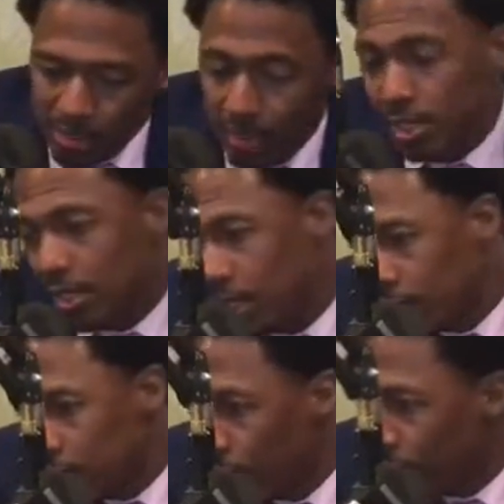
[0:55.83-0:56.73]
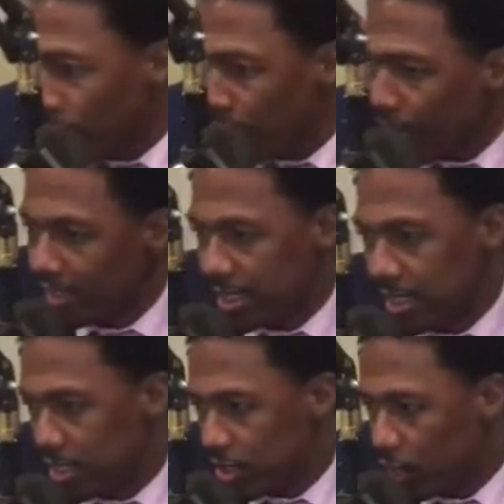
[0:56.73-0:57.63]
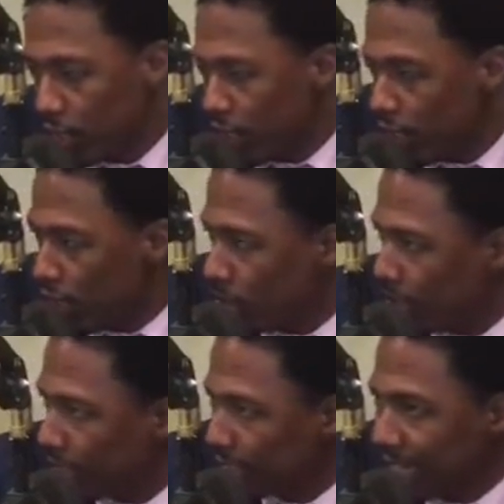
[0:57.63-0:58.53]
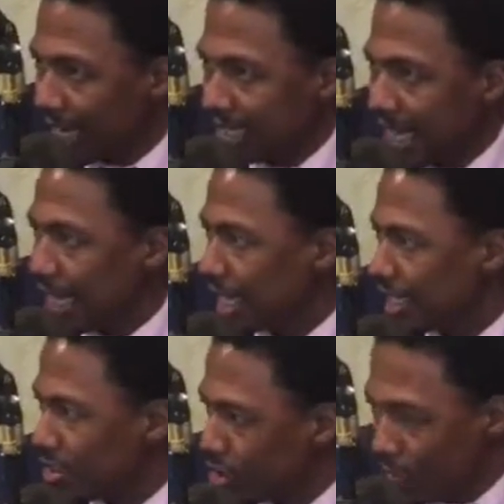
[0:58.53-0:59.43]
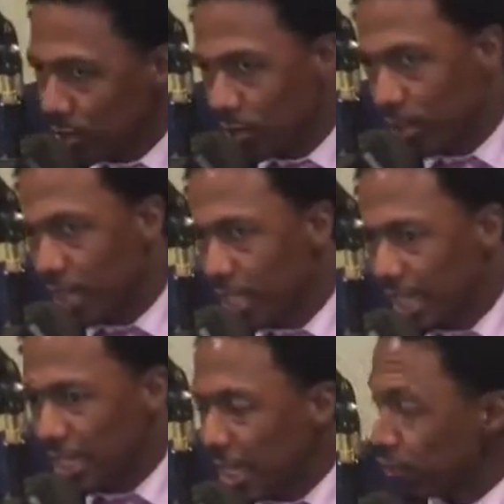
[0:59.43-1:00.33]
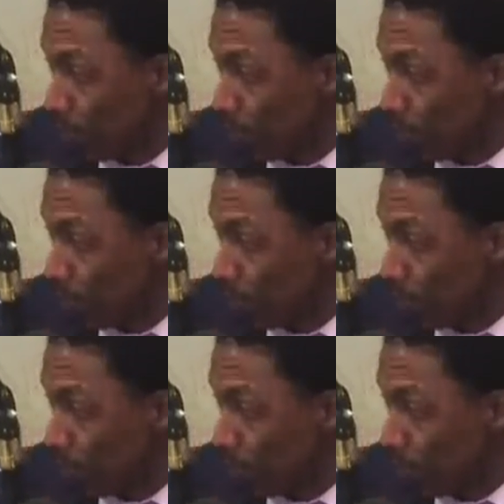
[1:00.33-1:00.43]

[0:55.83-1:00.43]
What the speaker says: but then we 11 seasons over there on America's Got Talent, and that's when that's for